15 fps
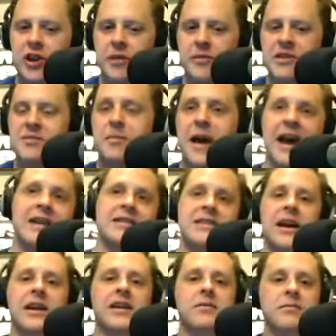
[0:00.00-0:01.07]
a gentleman's
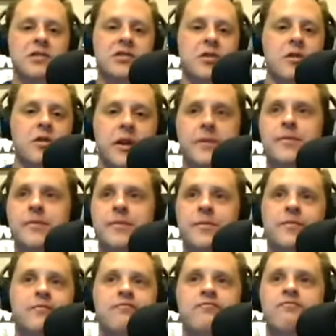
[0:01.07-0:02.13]
back deck in Missouri
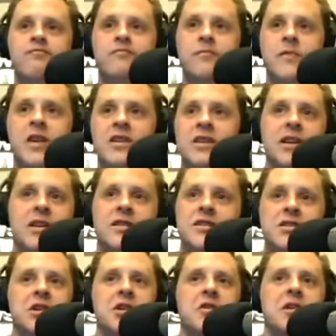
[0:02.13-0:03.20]
because he
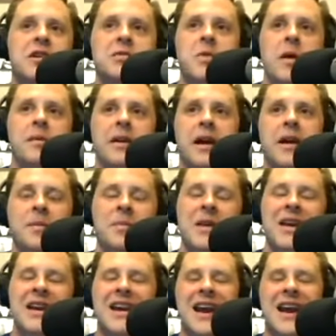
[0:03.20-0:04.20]
didn't secure his webcam.